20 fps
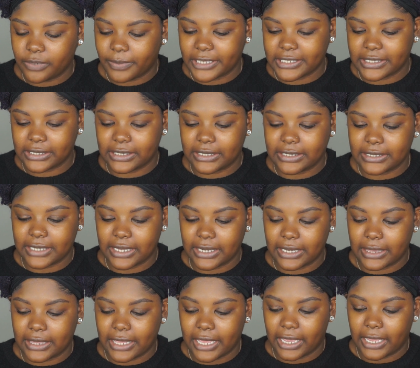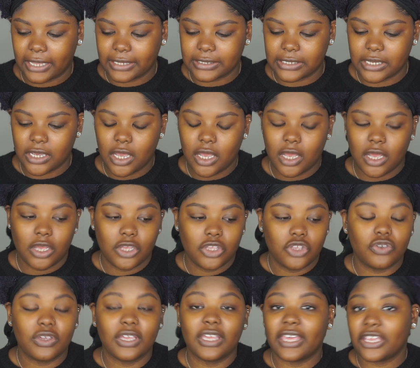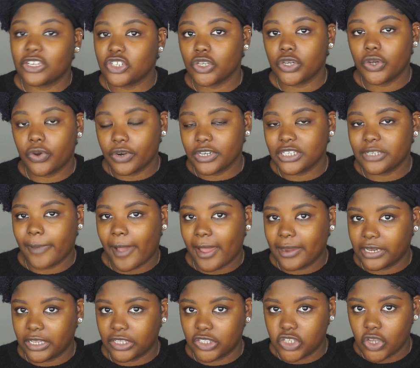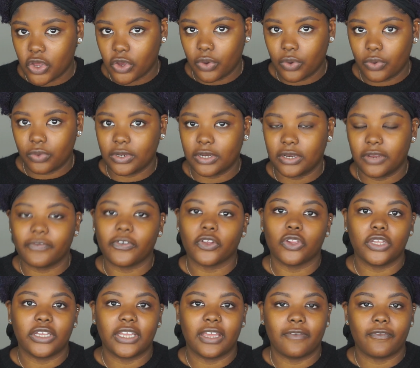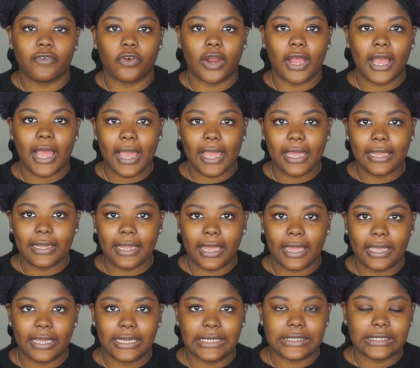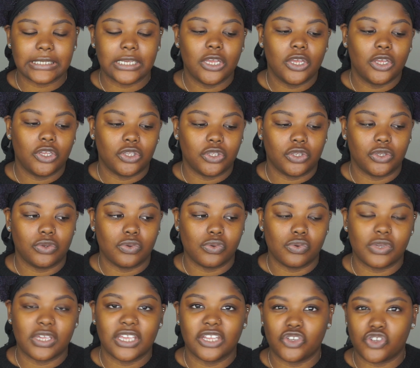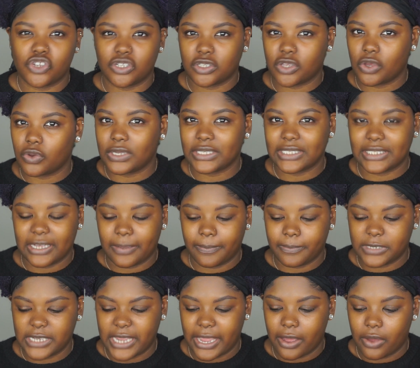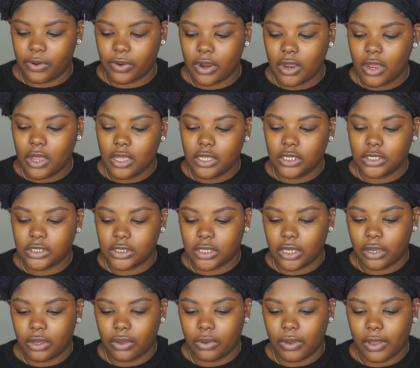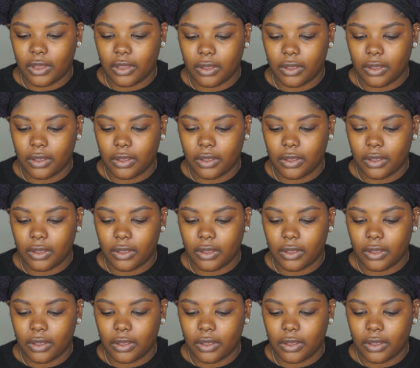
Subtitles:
basically stated that you can get your corresponding tone, and if you're looking for a highlight, you can just go a step down. So